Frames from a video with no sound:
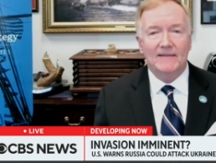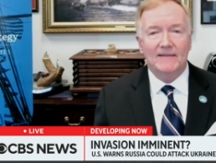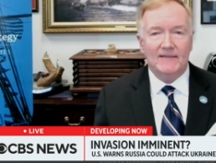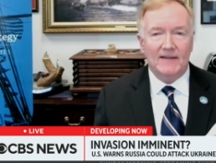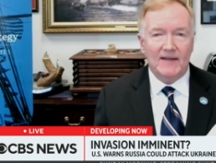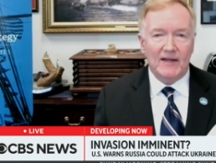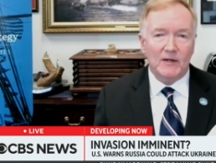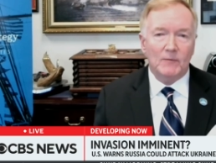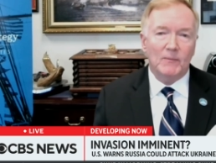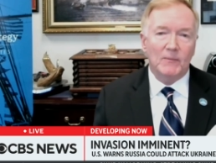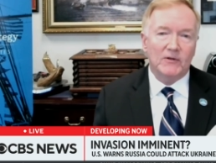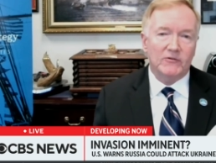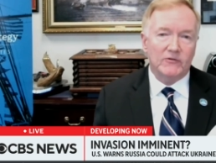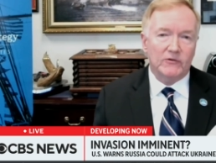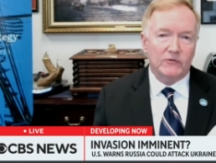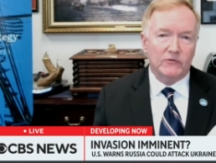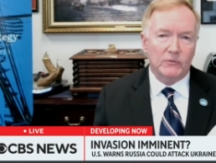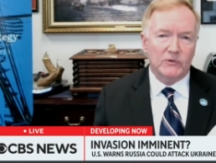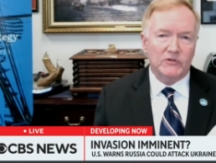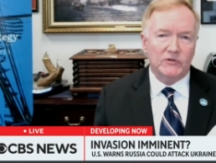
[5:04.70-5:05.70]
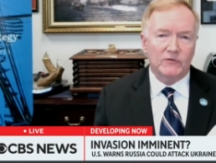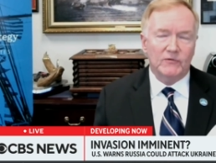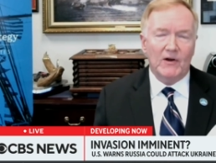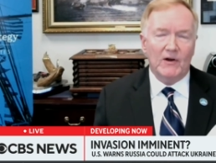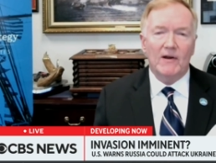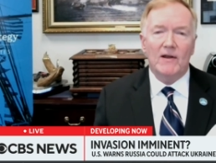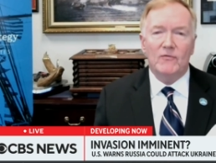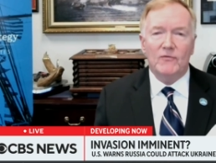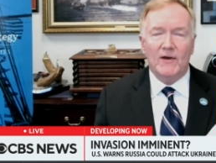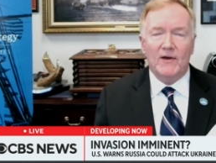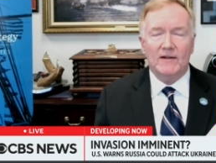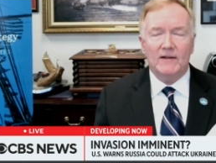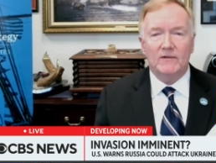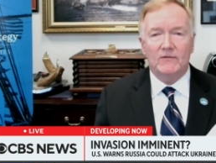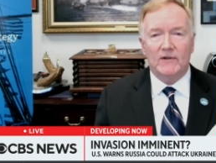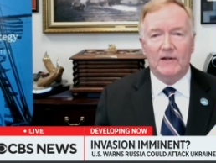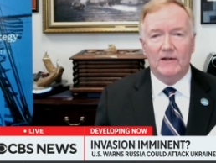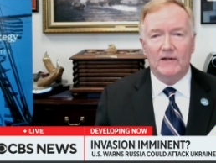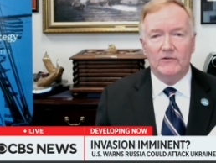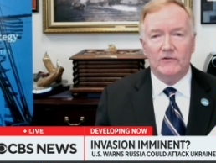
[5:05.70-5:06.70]
anti-tank missiles, which are very
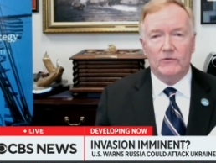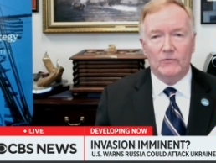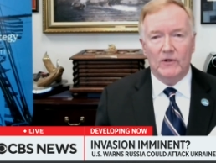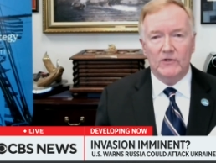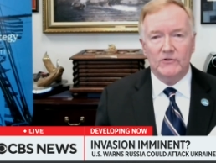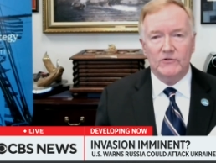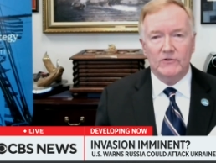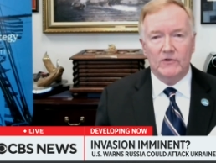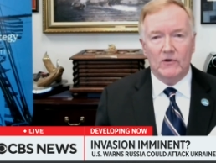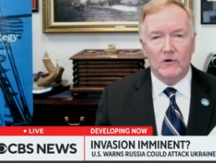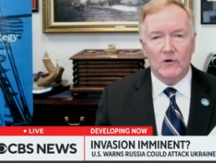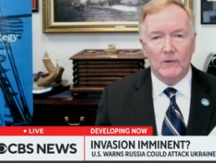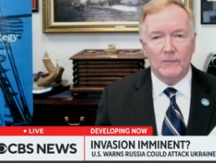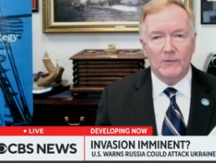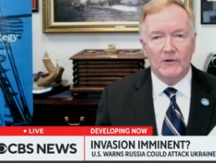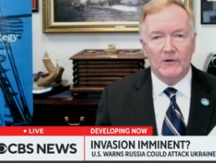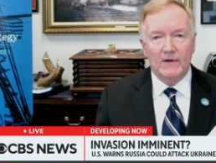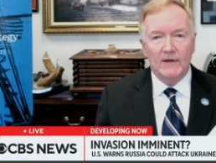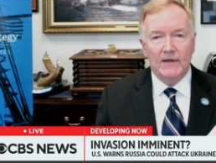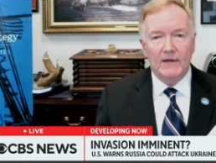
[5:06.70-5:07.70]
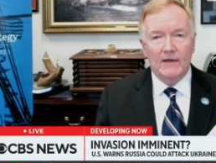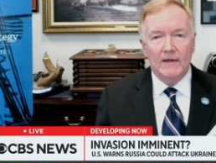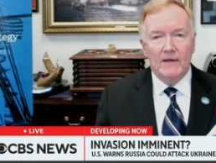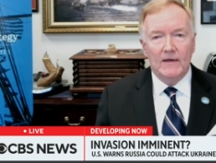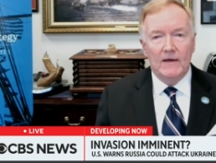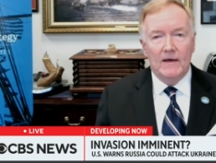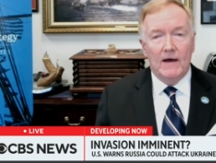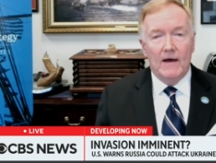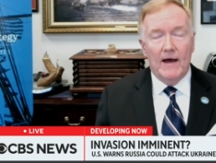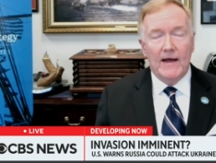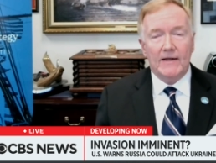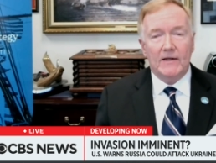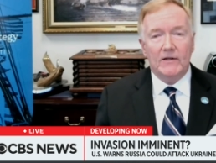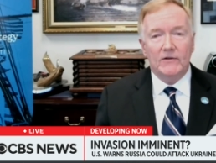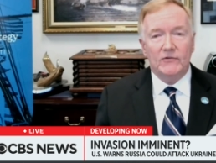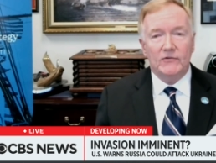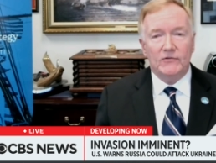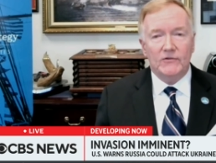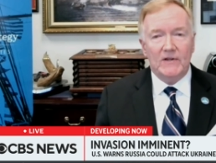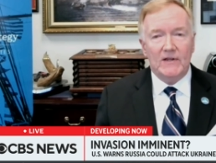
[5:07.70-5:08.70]
effective against Russian armor. I
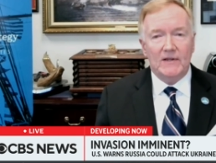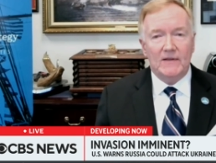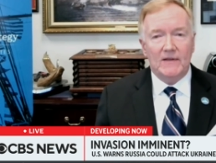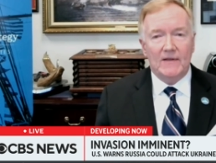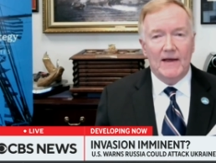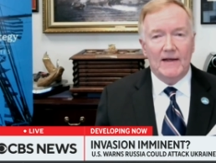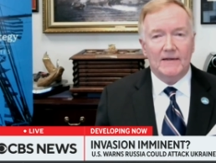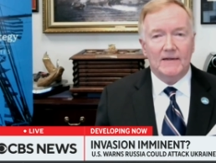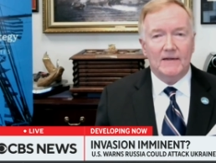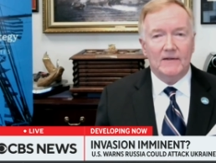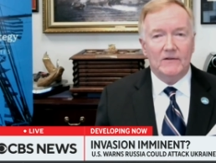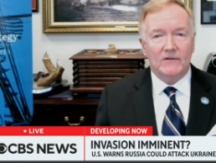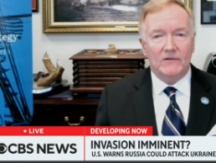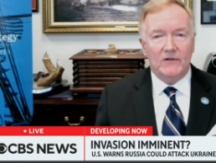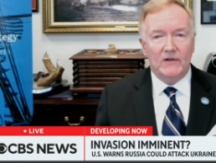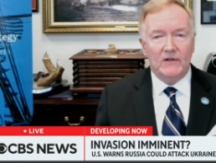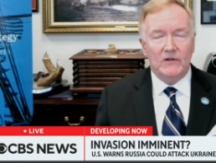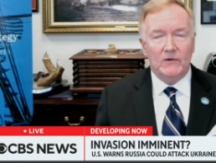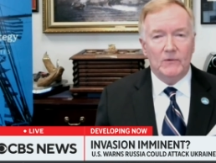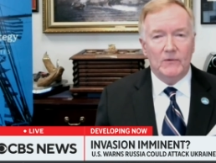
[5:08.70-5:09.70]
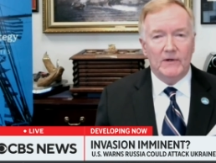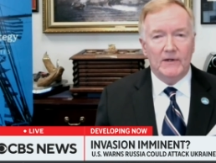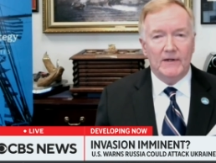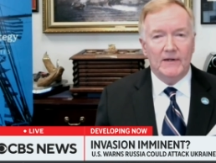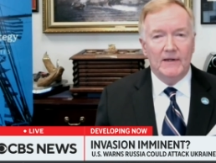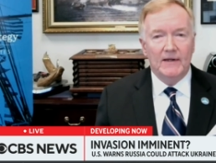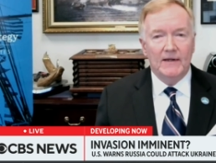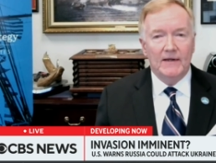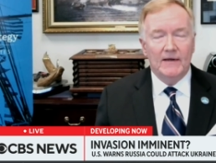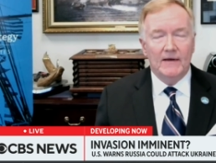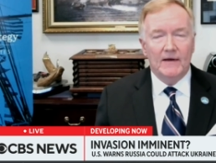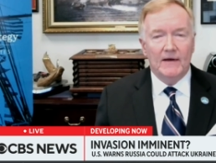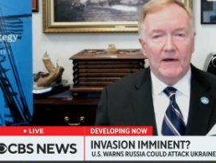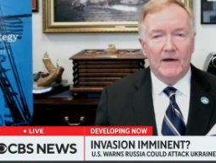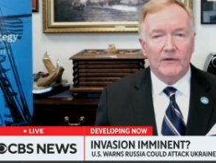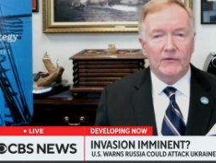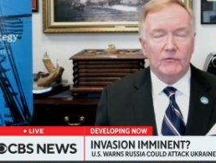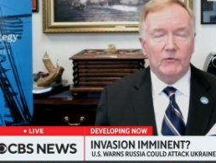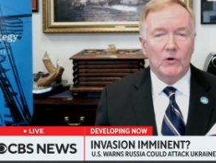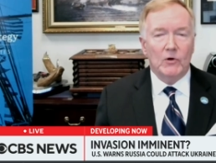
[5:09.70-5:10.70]
could see that continuing
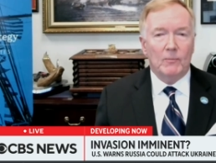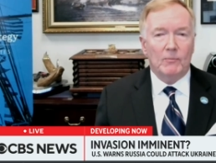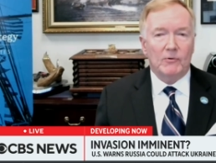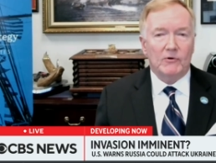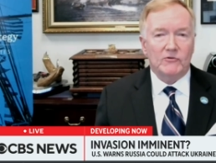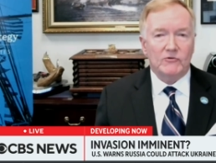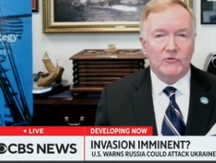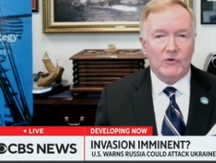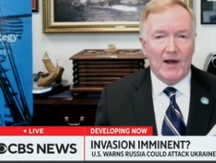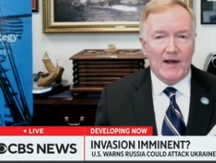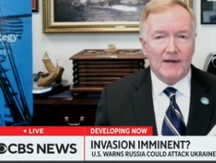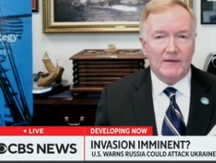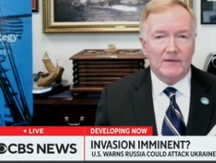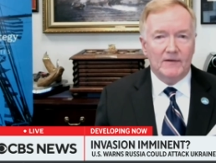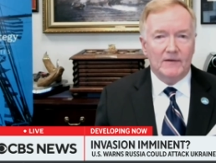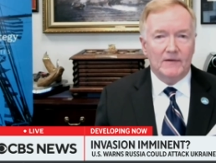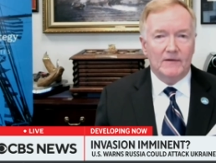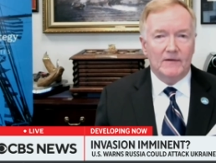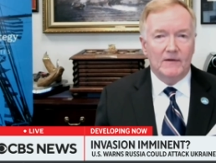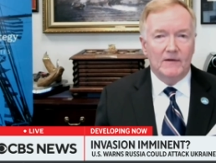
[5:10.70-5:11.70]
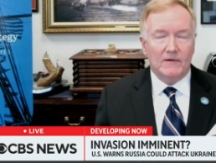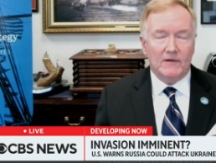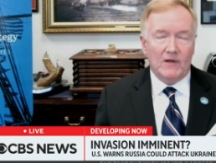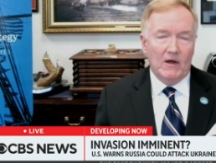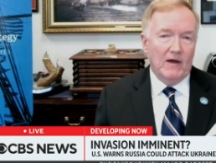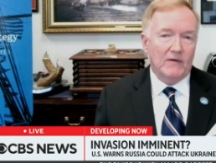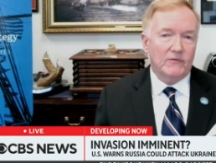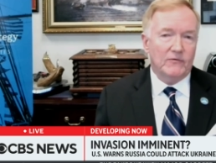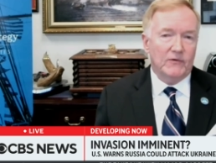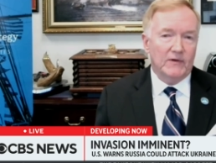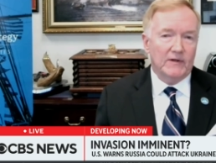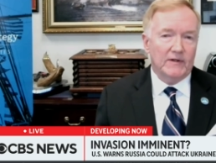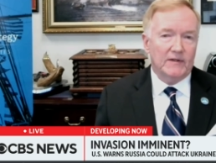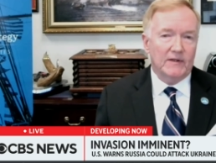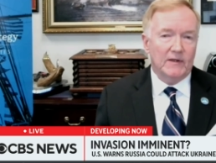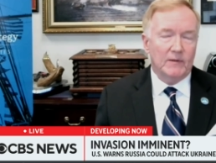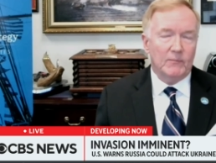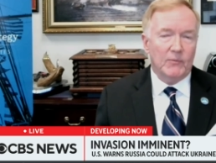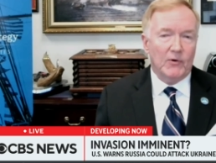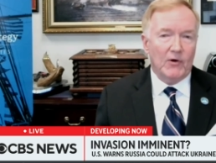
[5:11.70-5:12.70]
through a protracted
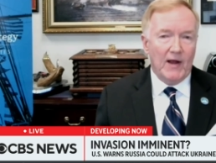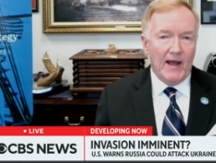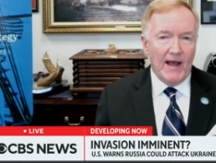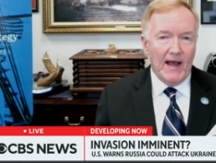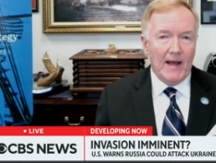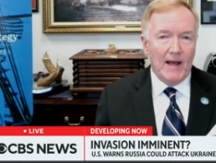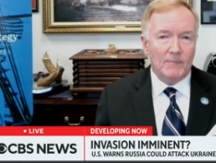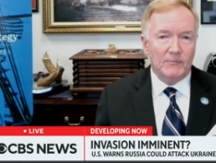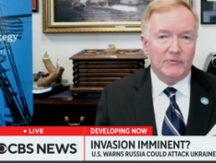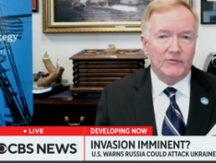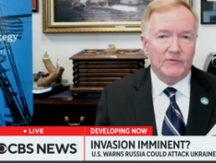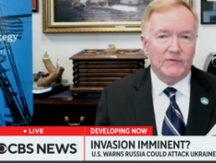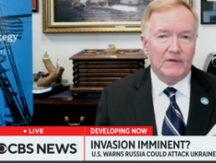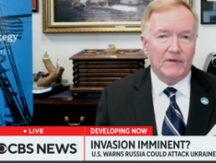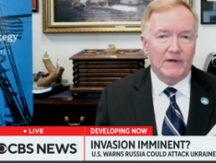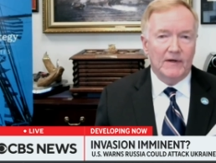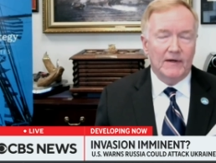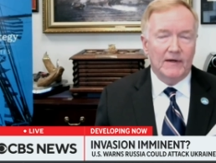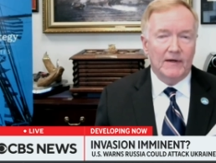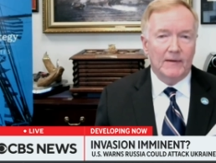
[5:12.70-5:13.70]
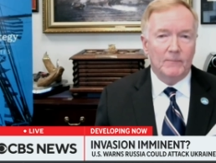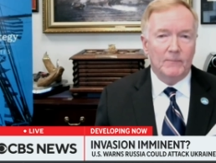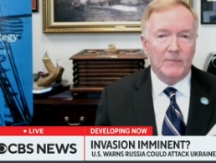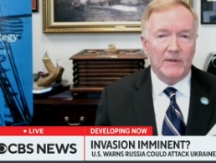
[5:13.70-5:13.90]
conflict that perhaps